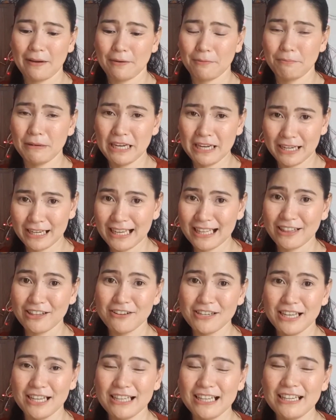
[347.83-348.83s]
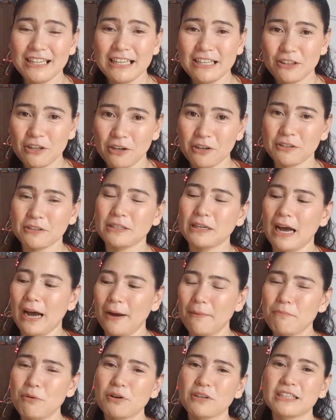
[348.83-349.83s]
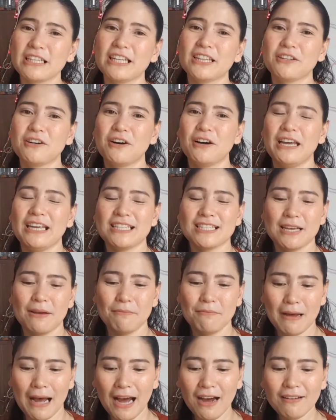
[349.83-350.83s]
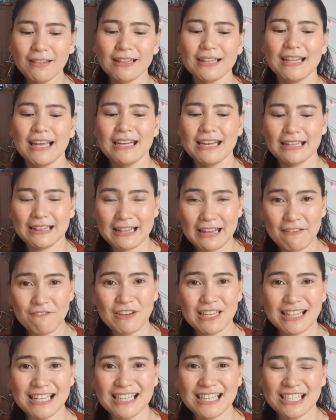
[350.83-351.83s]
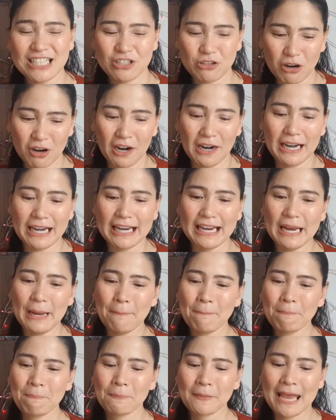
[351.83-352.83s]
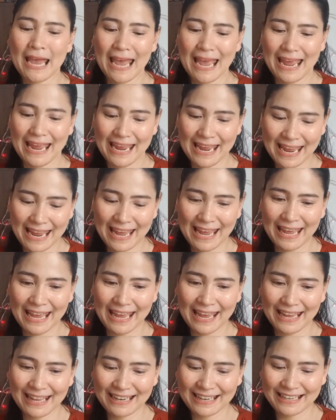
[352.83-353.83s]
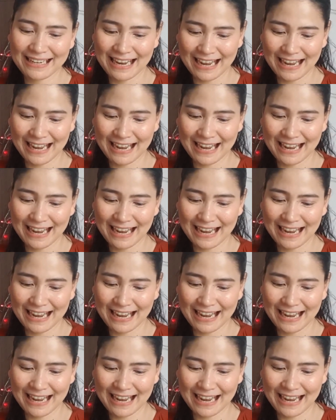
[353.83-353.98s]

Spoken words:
binanggit ko na din itong book na to. It's about the nativity story. And